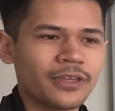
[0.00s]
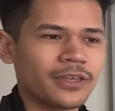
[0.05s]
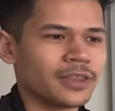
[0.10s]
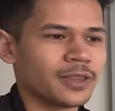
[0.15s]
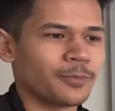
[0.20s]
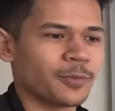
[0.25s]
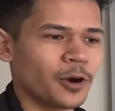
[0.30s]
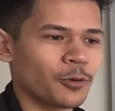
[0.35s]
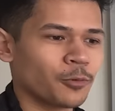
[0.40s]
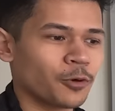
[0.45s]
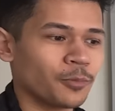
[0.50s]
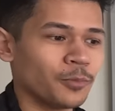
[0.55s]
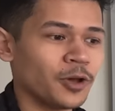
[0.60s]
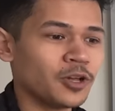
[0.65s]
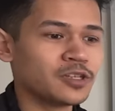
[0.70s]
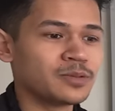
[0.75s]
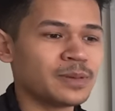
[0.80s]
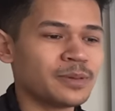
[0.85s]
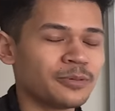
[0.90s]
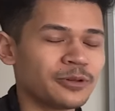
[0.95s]
the part where
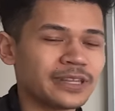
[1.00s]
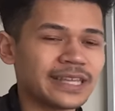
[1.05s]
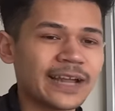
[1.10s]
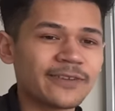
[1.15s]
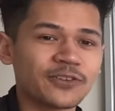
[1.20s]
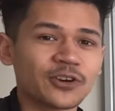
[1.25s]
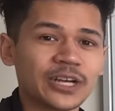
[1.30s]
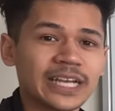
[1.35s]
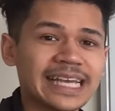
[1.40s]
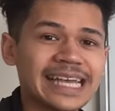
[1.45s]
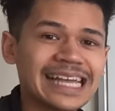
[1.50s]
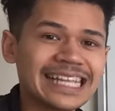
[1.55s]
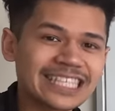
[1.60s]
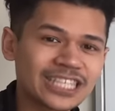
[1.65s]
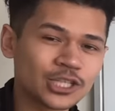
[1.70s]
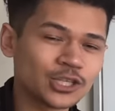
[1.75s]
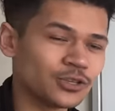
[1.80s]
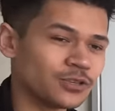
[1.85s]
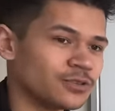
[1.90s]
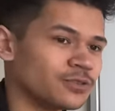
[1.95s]
most people never get
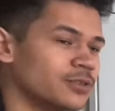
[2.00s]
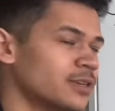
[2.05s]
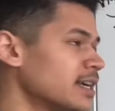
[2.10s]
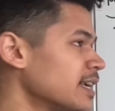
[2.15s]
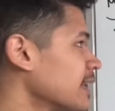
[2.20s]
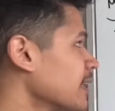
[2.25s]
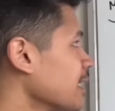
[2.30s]
to